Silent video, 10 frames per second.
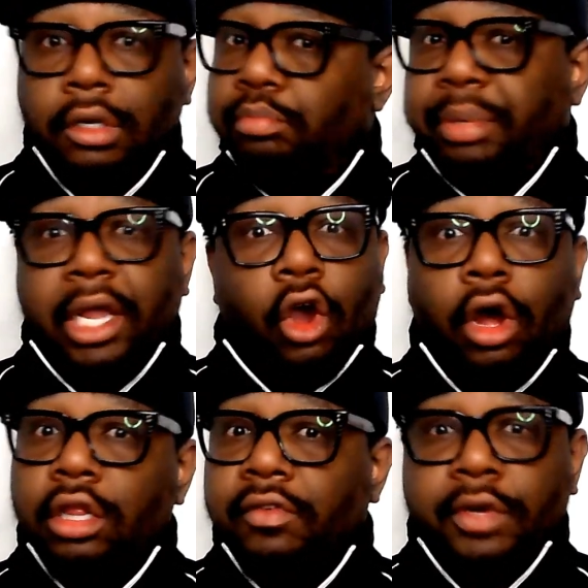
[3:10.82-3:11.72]
be
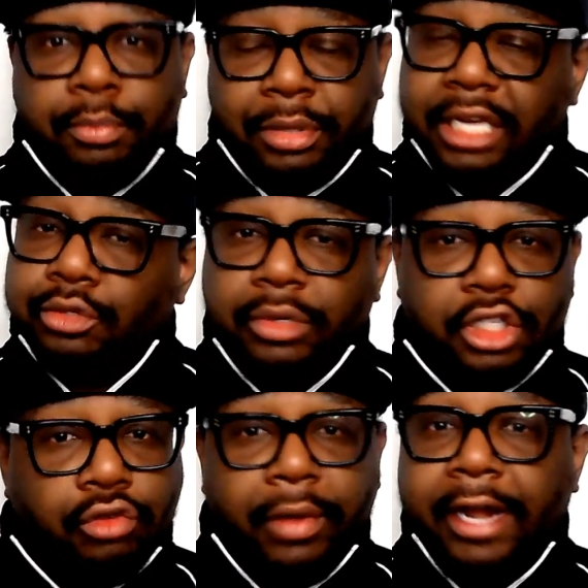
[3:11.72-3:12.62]
all over the place with
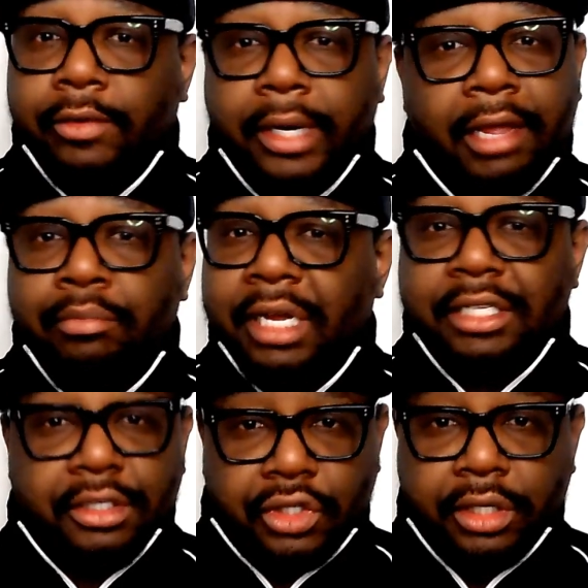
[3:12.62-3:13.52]
your rhetoric and
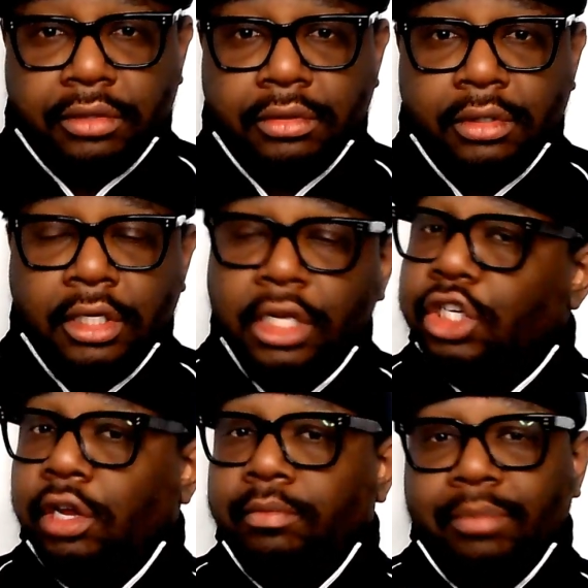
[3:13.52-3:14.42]
messaging.
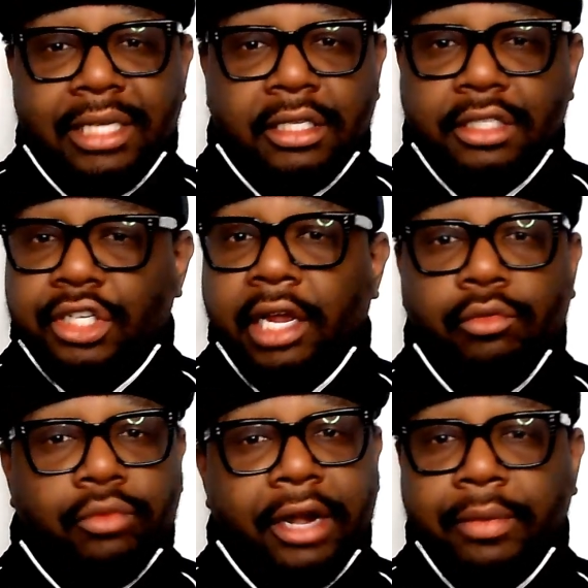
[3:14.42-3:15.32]
Your messaging
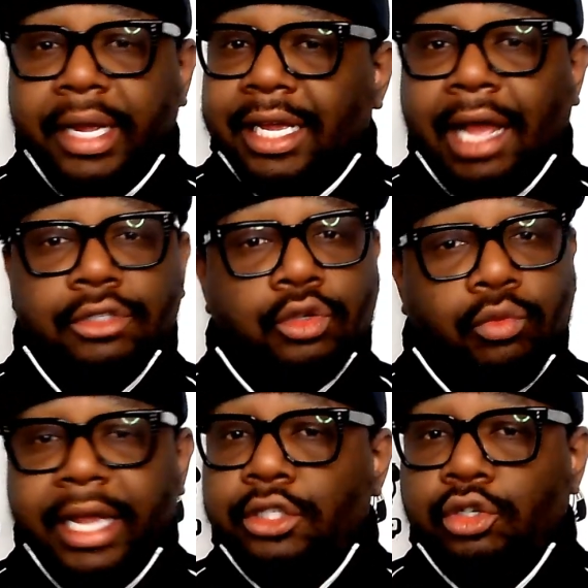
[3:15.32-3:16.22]
and rhetoric counts
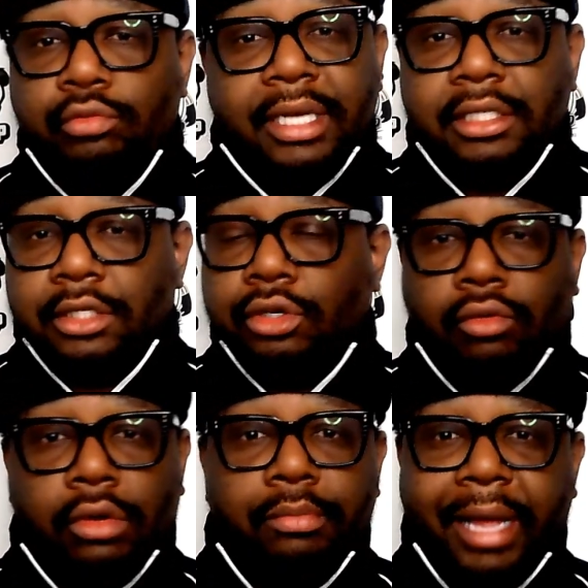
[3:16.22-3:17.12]
way too much as a
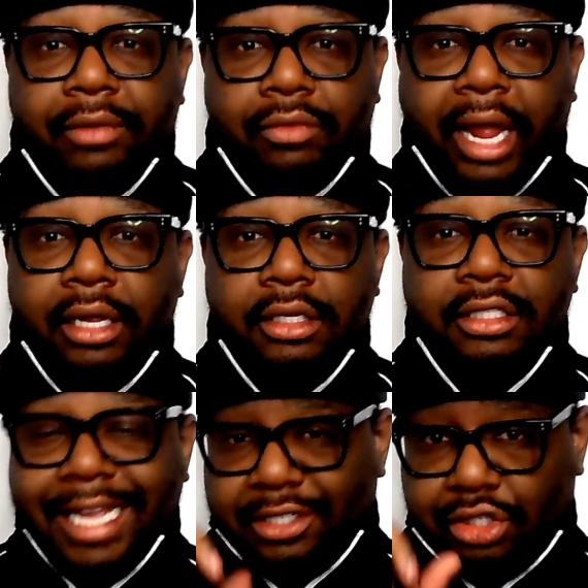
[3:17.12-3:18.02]
quarterback, right?
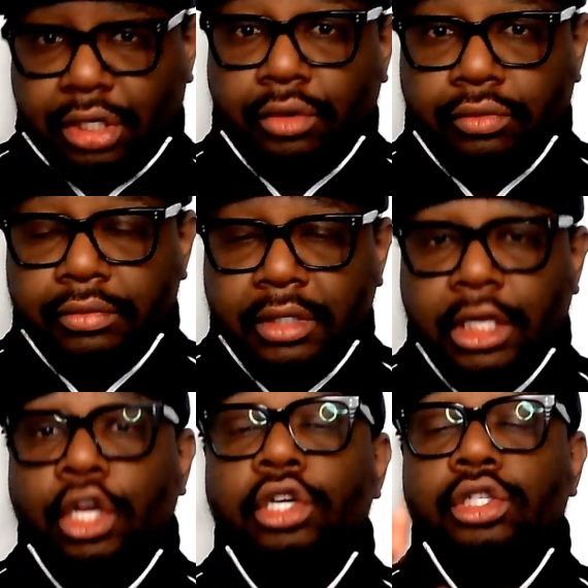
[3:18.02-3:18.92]
That's 2.
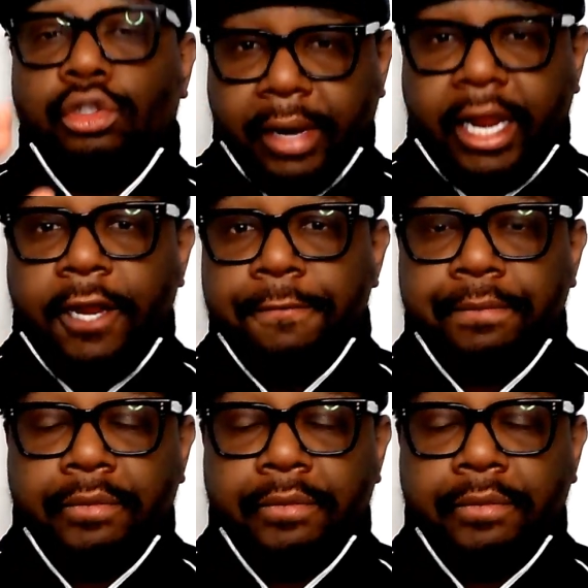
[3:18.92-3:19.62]
3,